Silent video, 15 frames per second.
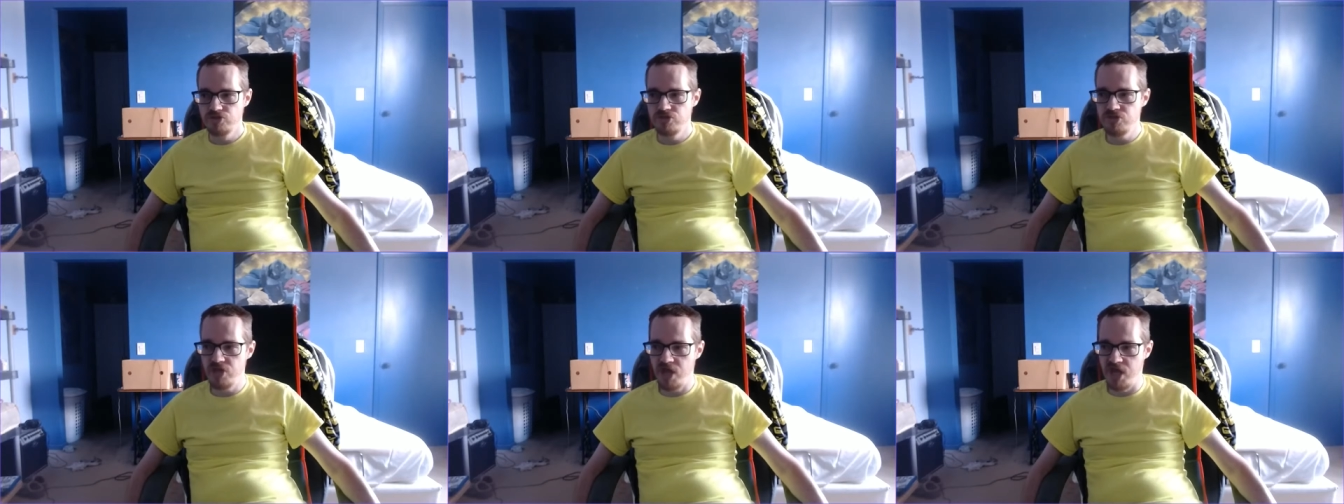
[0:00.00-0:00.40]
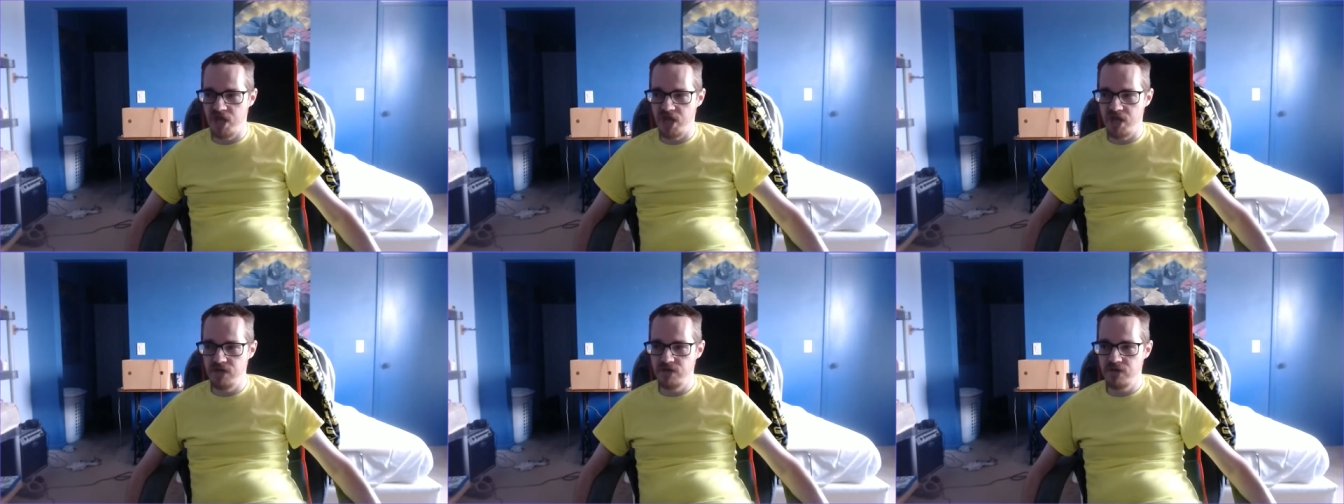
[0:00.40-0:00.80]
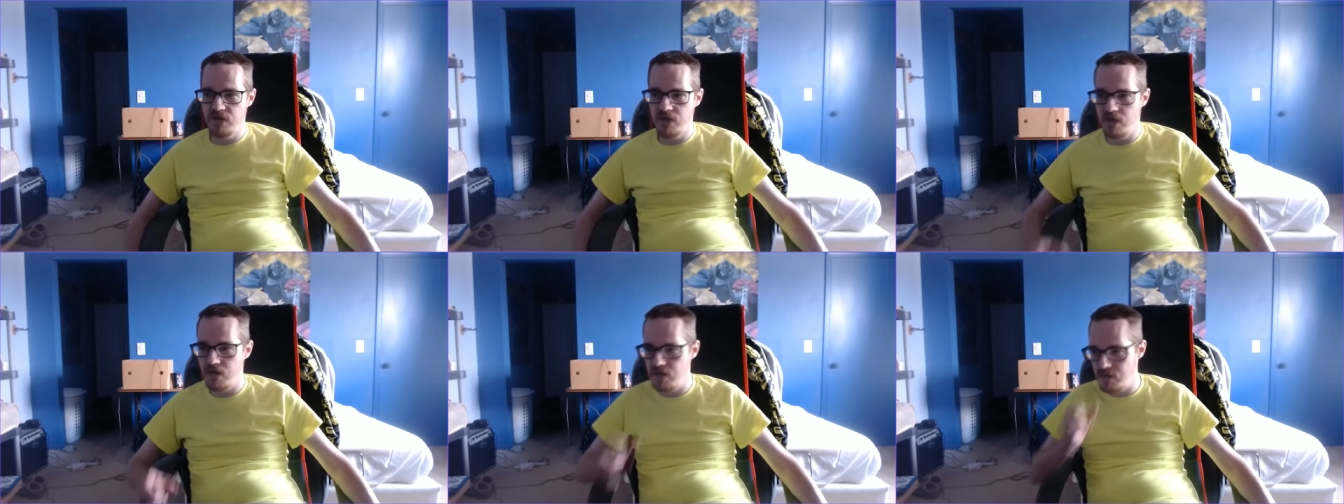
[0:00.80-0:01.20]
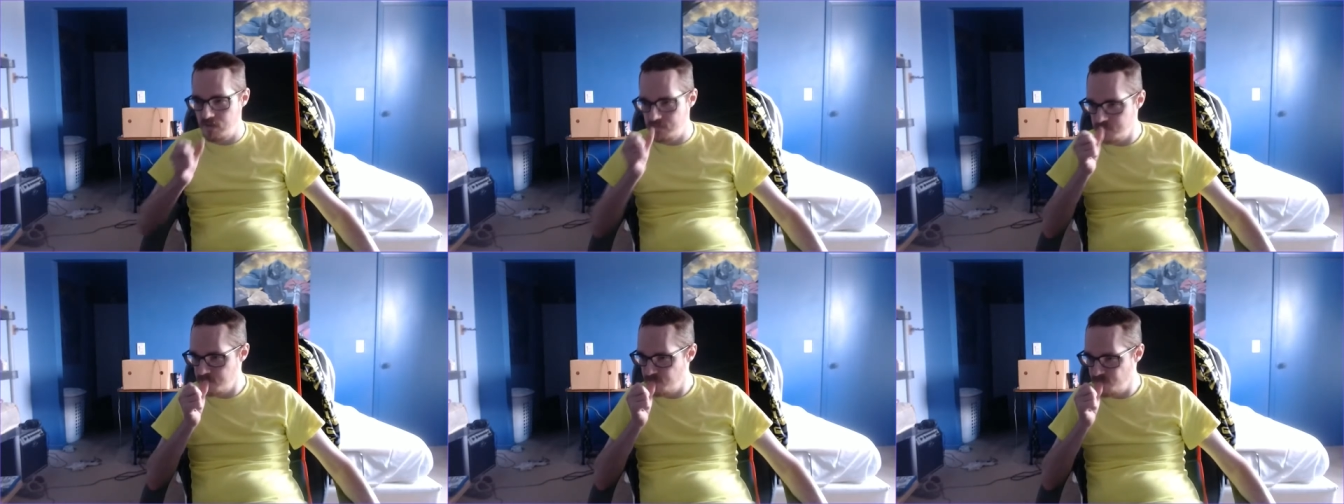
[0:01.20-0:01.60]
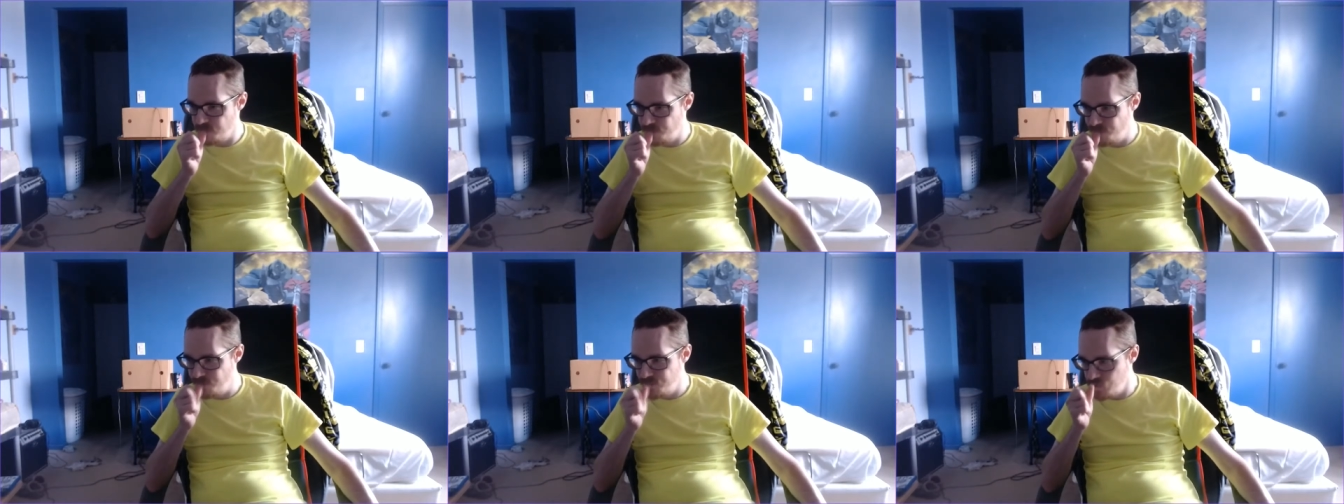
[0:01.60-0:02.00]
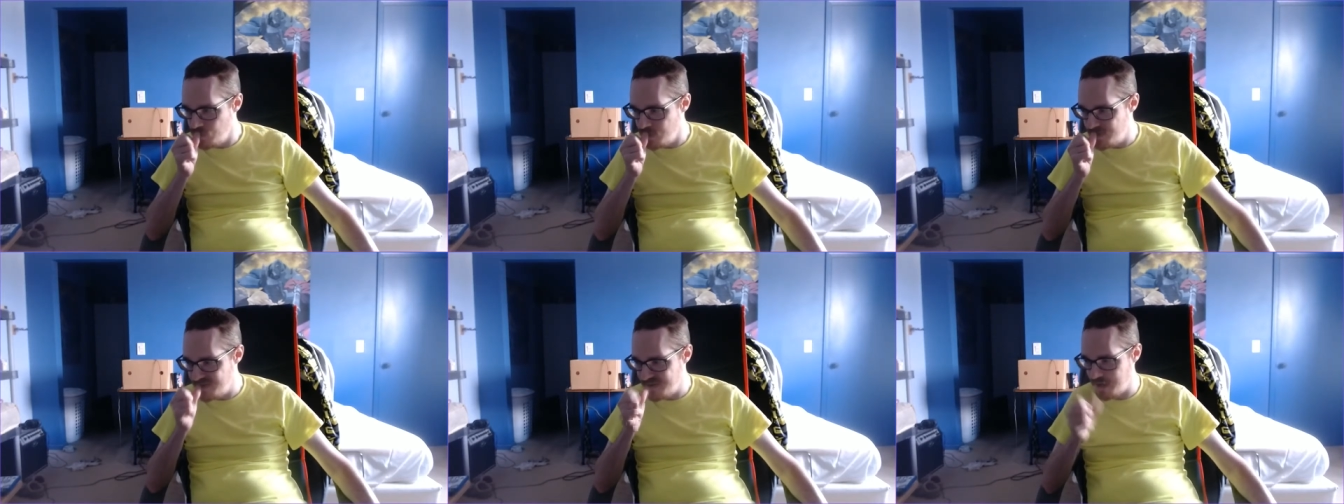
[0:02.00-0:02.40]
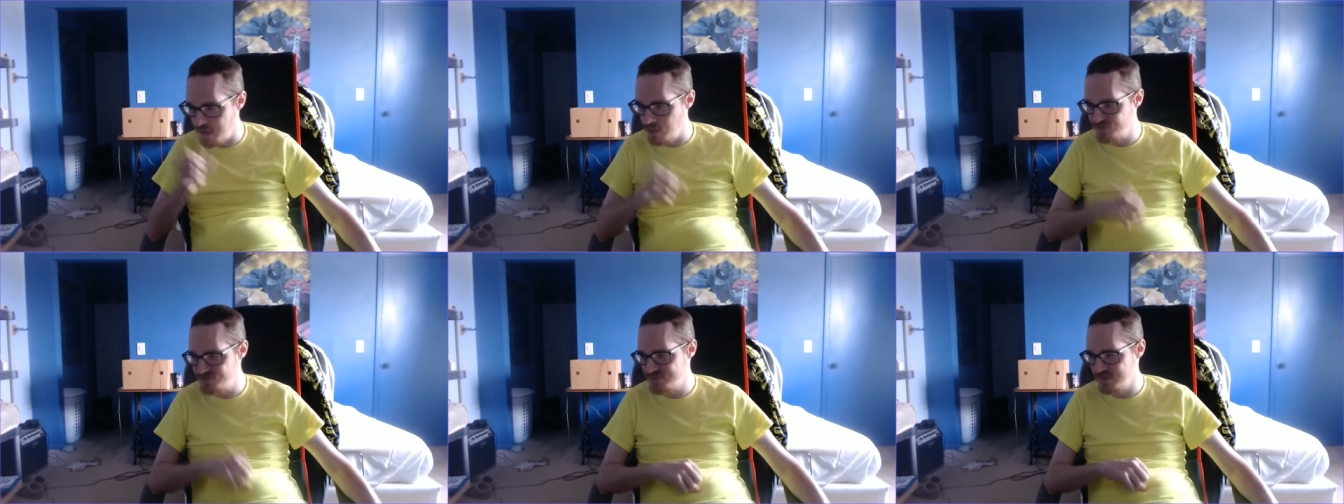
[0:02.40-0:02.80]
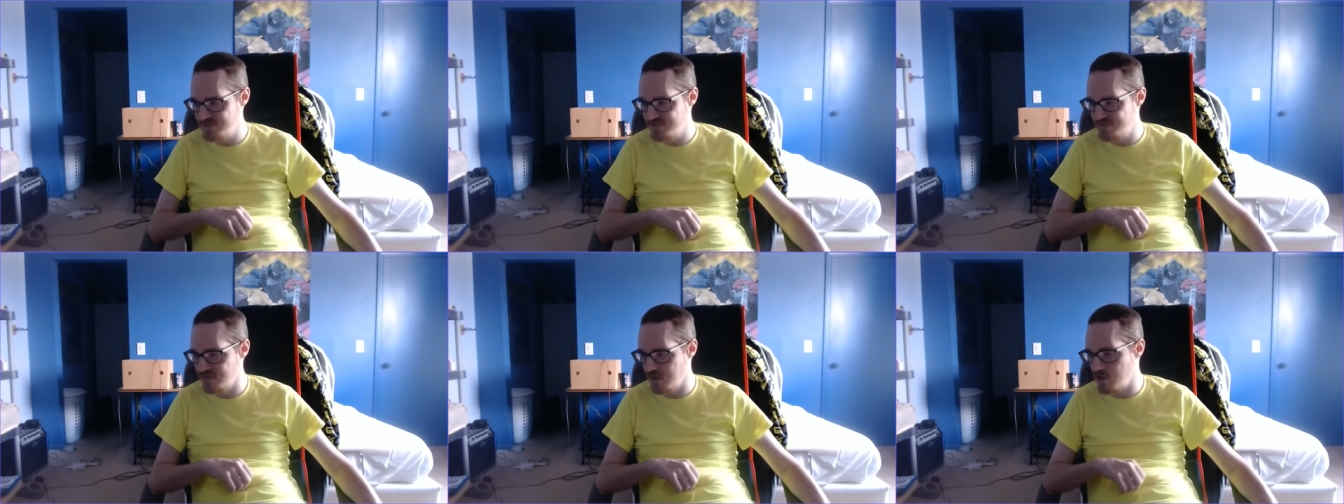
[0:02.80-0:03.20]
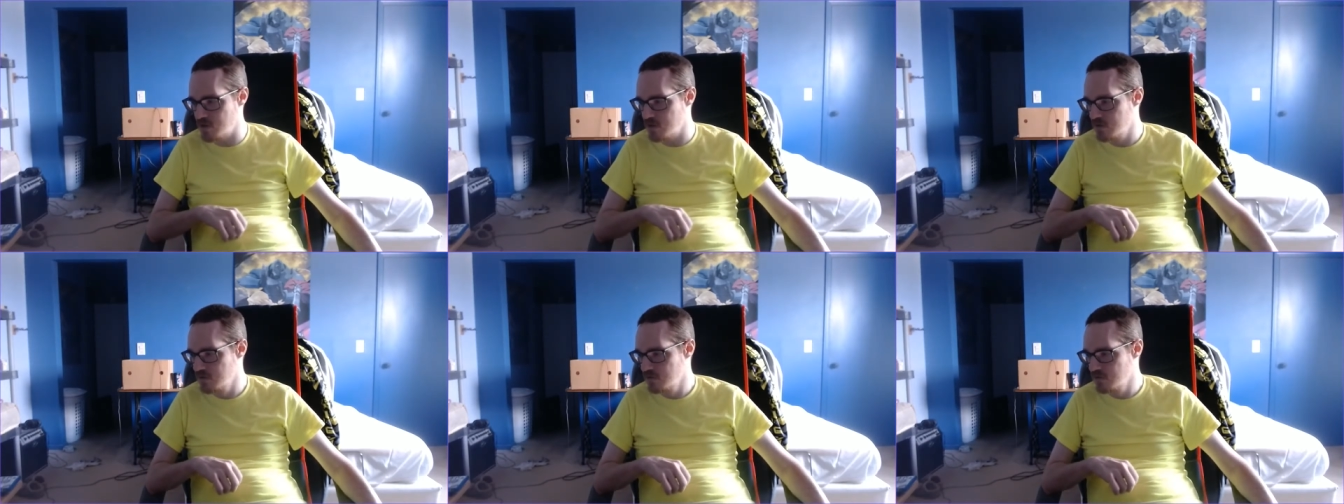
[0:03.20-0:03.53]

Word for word: And uh, what else is there?